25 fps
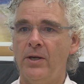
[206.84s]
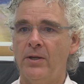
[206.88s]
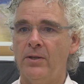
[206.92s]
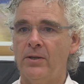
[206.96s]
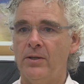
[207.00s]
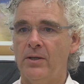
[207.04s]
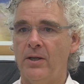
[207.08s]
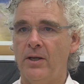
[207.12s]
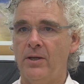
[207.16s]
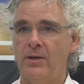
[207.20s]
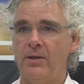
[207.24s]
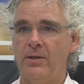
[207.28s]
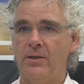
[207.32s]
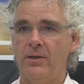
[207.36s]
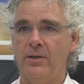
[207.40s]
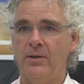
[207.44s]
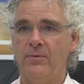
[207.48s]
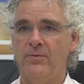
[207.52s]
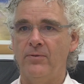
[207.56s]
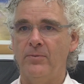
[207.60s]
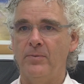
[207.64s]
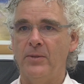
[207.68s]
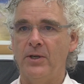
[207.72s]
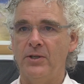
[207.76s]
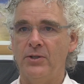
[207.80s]
That
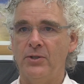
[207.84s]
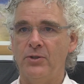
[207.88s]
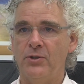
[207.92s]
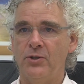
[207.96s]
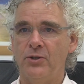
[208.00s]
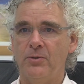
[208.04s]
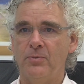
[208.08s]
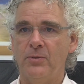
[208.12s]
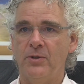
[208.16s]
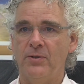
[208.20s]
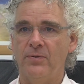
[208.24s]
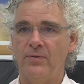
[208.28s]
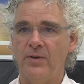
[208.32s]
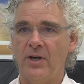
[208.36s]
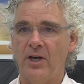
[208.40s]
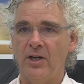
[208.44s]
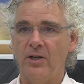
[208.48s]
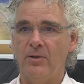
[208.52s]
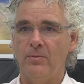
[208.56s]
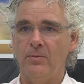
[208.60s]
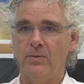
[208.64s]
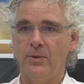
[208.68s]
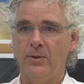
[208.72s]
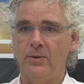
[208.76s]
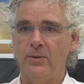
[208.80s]
information should be
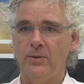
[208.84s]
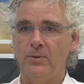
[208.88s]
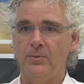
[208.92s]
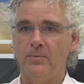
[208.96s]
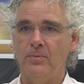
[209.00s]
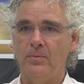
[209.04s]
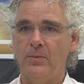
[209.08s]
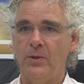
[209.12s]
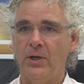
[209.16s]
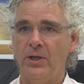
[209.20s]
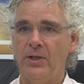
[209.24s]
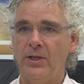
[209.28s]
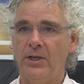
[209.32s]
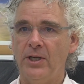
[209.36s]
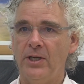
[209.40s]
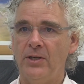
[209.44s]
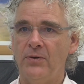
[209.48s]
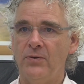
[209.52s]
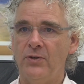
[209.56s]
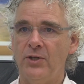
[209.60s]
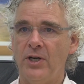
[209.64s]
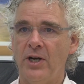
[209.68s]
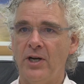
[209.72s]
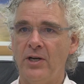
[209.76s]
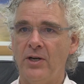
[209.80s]
available by the end
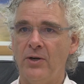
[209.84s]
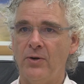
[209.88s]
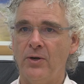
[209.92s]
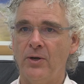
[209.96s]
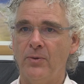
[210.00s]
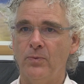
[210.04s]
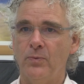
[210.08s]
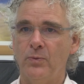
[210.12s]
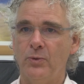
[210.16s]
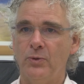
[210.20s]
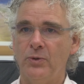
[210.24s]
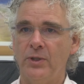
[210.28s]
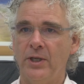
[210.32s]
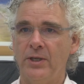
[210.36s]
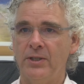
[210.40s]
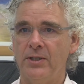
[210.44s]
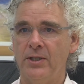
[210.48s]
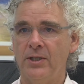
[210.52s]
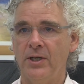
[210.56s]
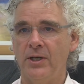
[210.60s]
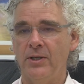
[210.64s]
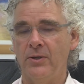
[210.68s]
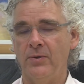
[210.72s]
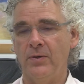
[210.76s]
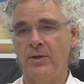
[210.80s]
of January, and we'll get
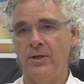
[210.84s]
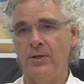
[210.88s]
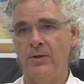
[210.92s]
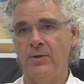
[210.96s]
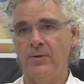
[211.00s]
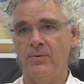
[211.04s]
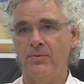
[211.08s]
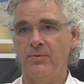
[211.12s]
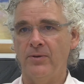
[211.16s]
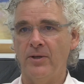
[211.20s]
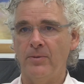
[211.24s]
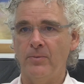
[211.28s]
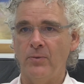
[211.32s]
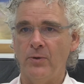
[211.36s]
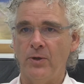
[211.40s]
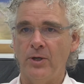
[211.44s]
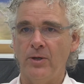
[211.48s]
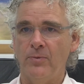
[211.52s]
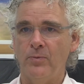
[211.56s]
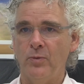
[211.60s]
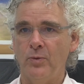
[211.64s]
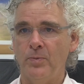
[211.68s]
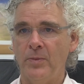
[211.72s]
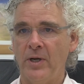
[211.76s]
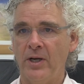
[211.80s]
together in February
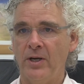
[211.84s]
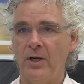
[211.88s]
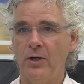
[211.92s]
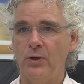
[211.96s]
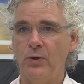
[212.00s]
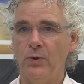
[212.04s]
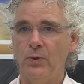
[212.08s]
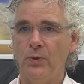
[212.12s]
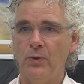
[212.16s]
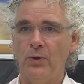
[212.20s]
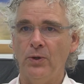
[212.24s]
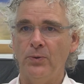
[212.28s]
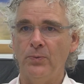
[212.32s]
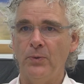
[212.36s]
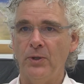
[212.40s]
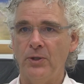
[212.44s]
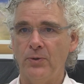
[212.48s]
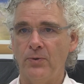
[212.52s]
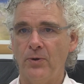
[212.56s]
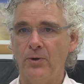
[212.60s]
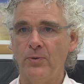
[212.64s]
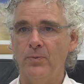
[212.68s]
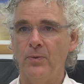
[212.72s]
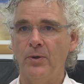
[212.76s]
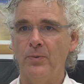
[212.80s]
and we'll make a call on
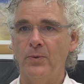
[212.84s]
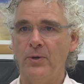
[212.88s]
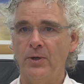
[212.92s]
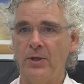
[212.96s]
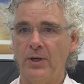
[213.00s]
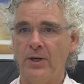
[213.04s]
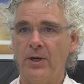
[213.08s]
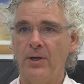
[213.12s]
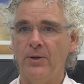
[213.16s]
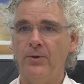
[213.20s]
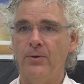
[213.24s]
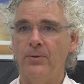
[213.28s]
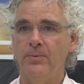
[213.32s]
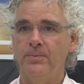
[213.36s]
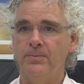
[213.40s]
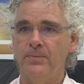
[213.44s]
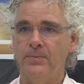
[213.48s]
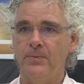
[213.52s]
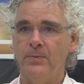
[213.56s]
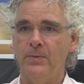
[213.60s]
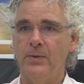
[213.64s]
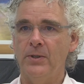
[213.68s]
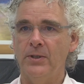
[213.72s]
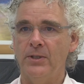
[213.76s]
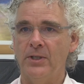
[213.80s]
which route we want to
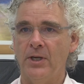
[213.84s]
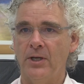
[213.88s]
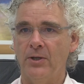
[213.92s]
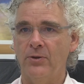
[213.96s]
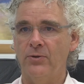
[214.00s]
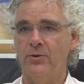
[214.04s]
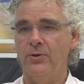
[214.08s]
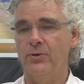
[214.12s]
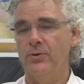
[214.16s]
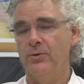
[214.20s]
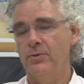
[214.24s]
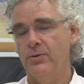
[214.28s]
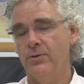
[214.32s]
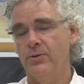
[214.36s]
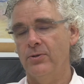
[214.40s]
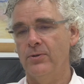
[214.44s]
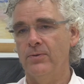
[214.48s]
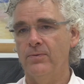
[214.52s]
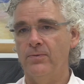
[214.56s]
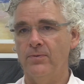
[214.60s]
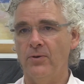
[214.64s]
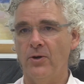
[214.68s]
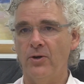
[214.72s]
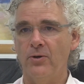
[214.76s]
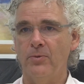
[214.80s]
take through to the
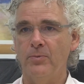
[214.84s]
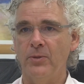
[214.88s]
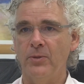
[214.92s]
final